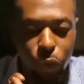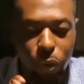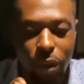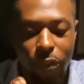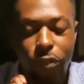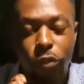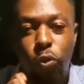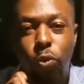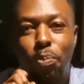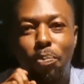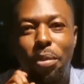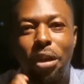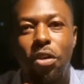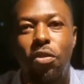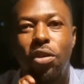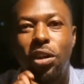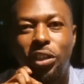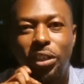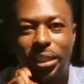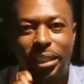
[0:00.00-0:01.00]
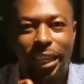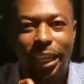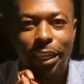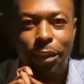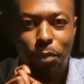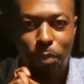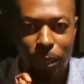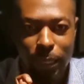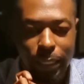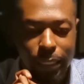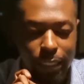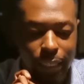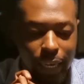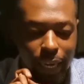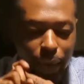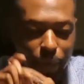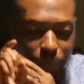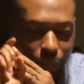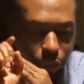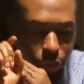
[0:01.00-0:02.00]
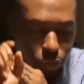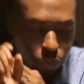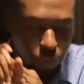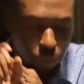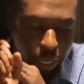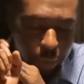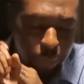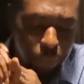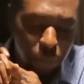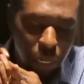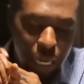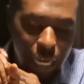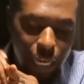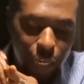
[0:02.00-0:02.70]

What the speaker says: you have to mirror statements, and number three,